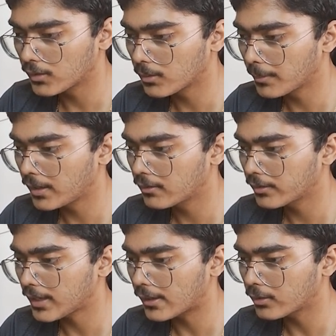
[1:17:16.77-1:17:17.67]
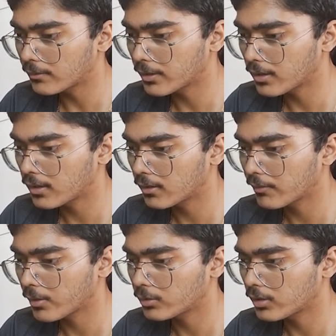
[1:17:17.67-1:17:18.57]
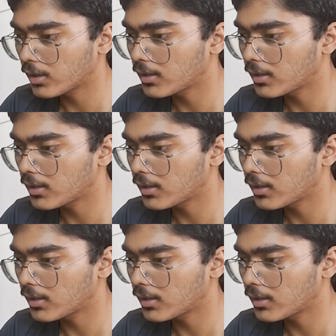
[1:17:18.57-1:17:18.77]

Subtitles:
the main scenario that we're gonna run,